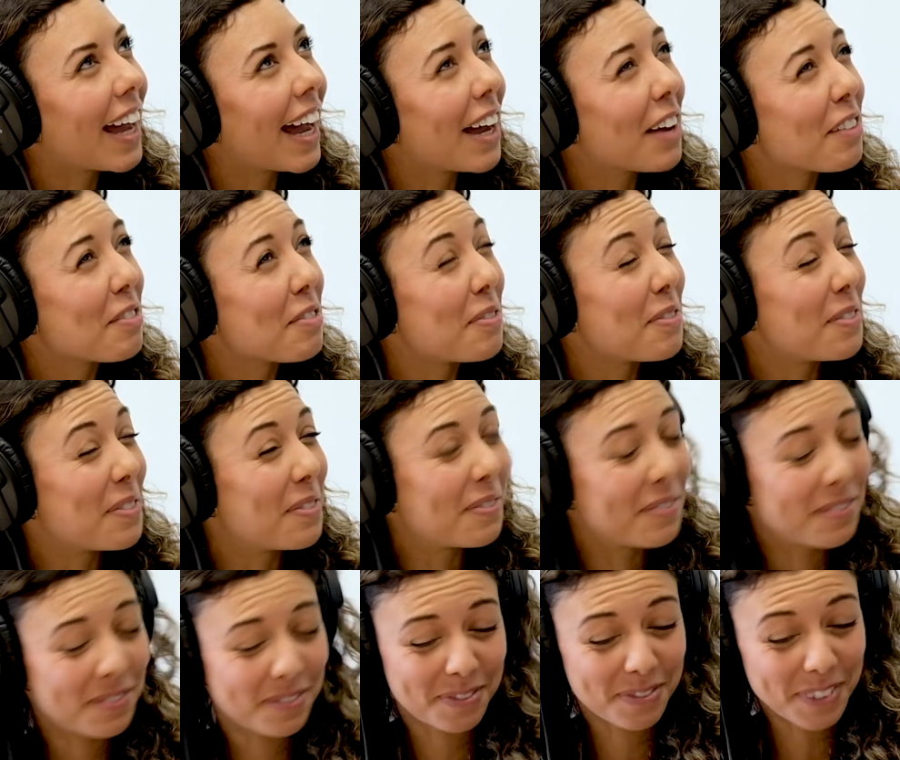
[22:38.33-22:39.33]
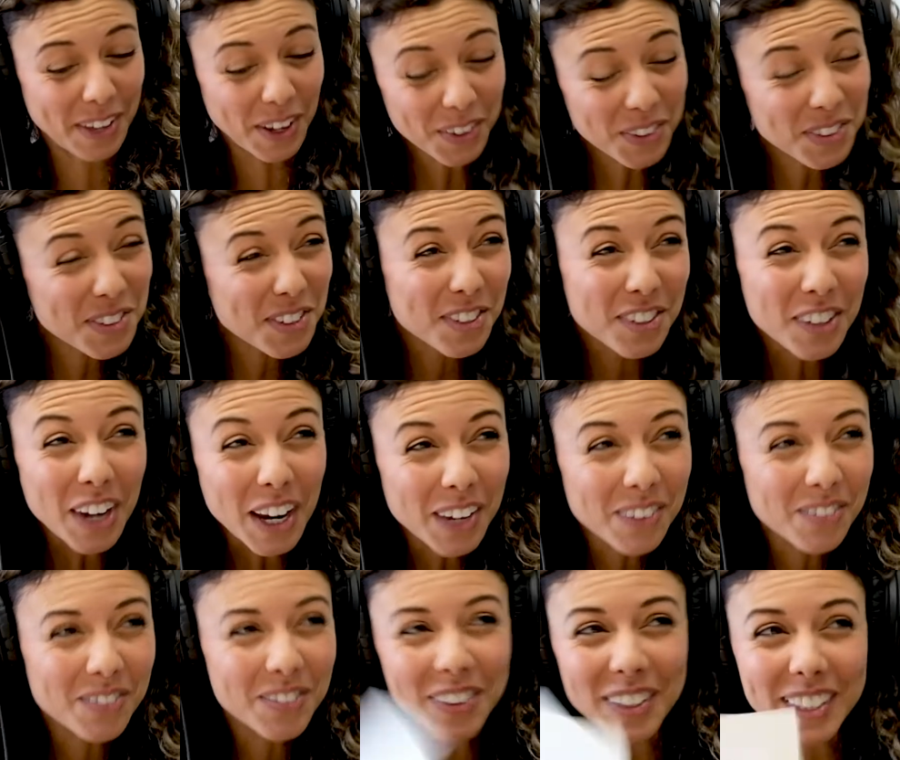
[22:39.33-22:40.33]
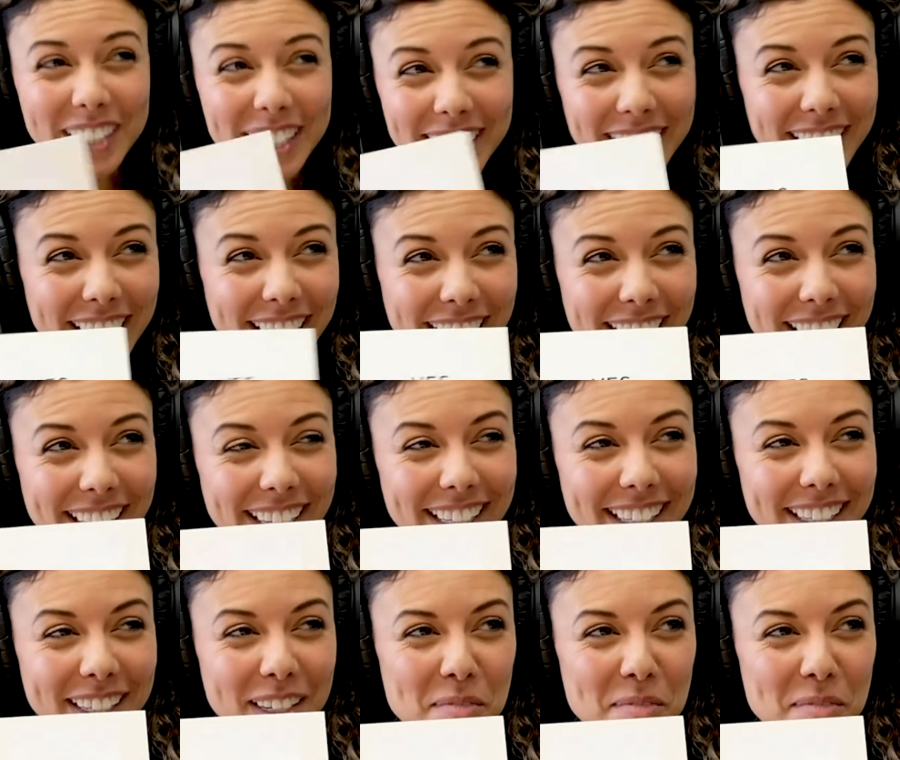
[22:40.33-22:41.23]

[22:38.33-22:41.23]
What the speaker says: I felt shame for leaking.